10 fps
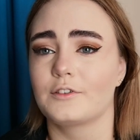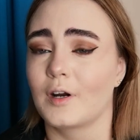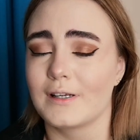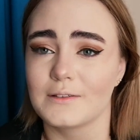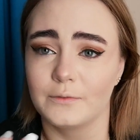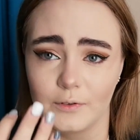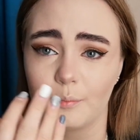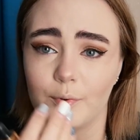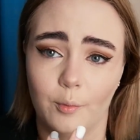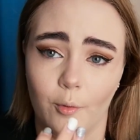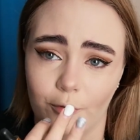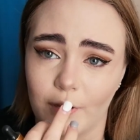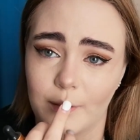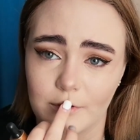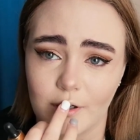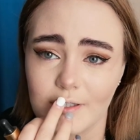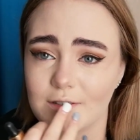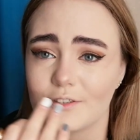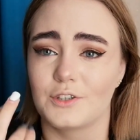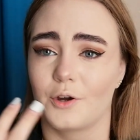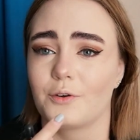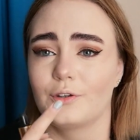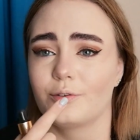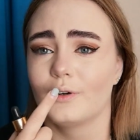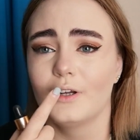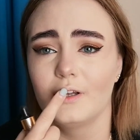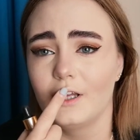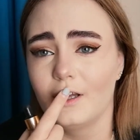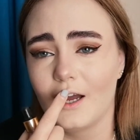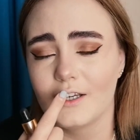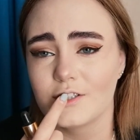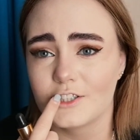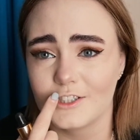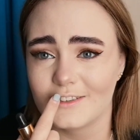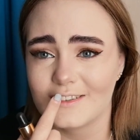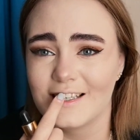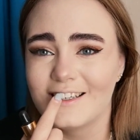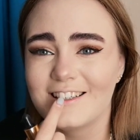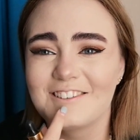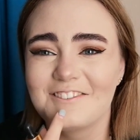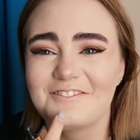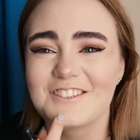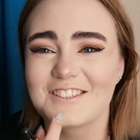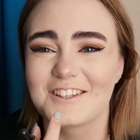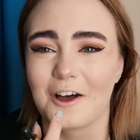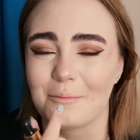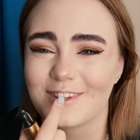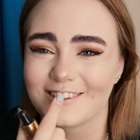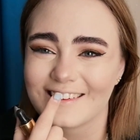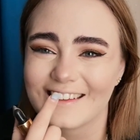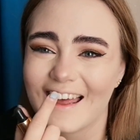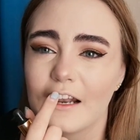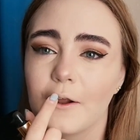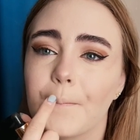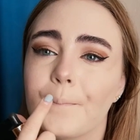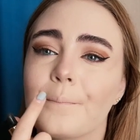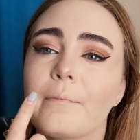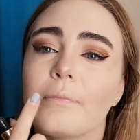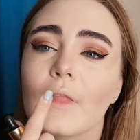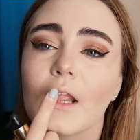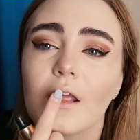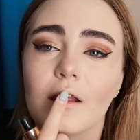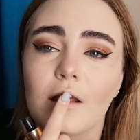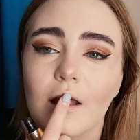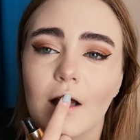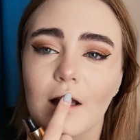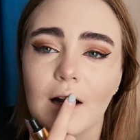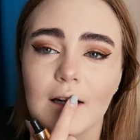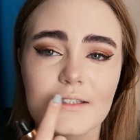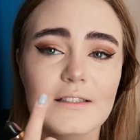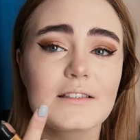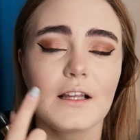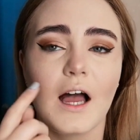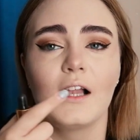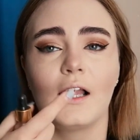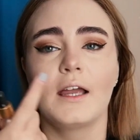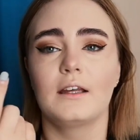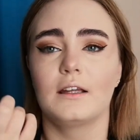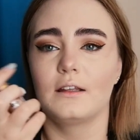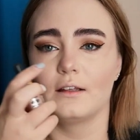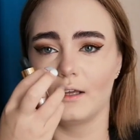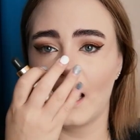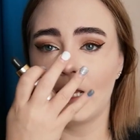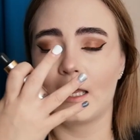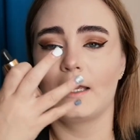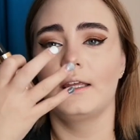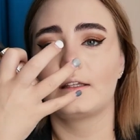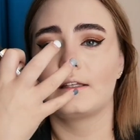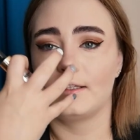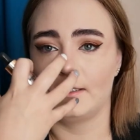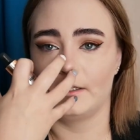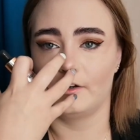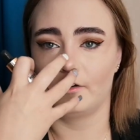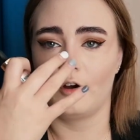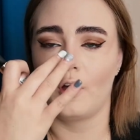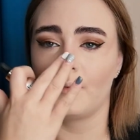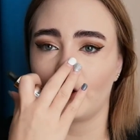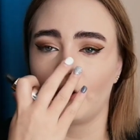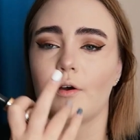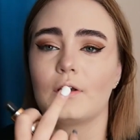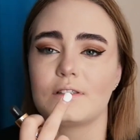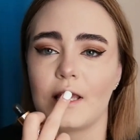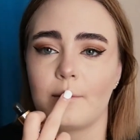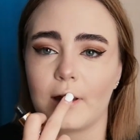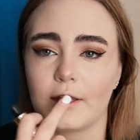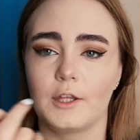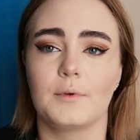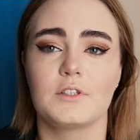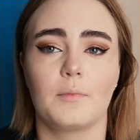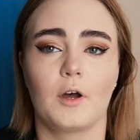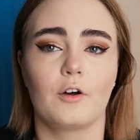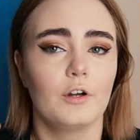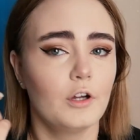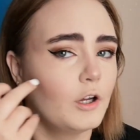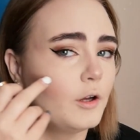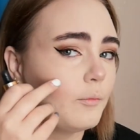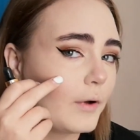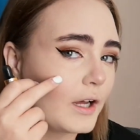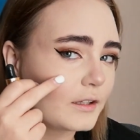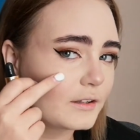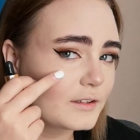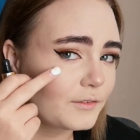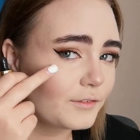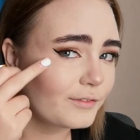not trying to flip you off. I'm trying to show you. I should just stop doing that. And I like it here on my nose and my Cupid's bow. But